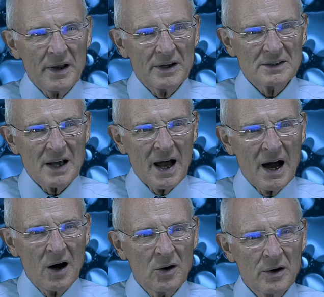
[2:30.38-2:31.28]
is,
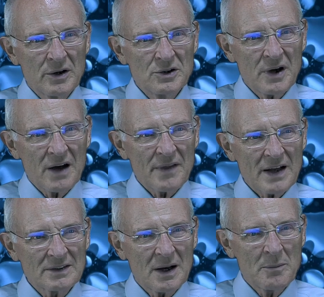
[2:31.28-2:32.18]
how could you have
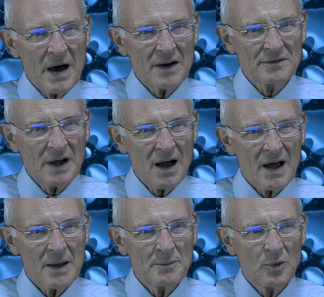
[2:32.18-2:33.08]
that amount of
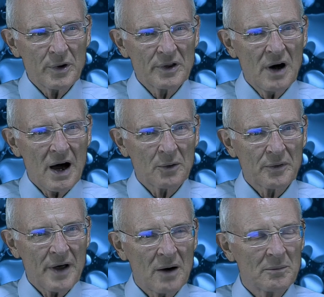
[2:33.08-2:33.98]
time with God
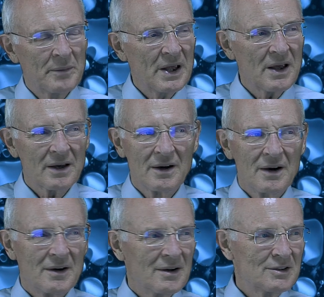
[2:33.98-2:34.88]
without being
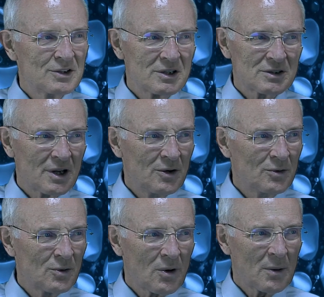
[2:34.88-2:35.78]
just
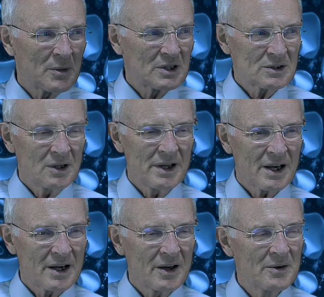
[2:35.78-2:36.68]

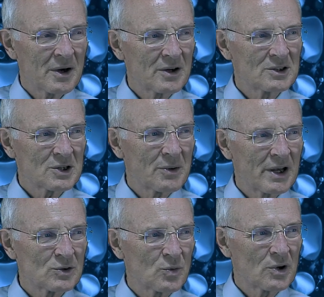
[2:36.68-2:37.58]
enormously
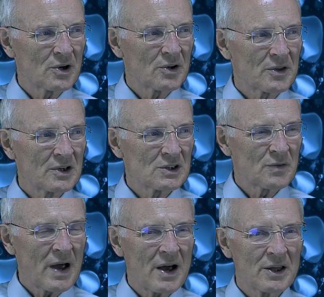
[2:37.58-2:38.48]
considering His worth and His
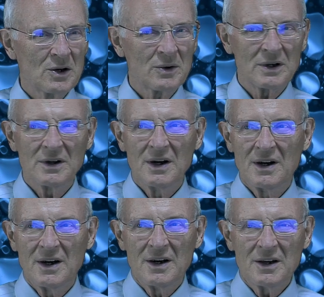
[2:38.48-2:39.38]
value and,
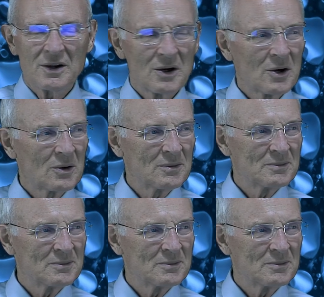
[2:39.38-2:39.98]
you know.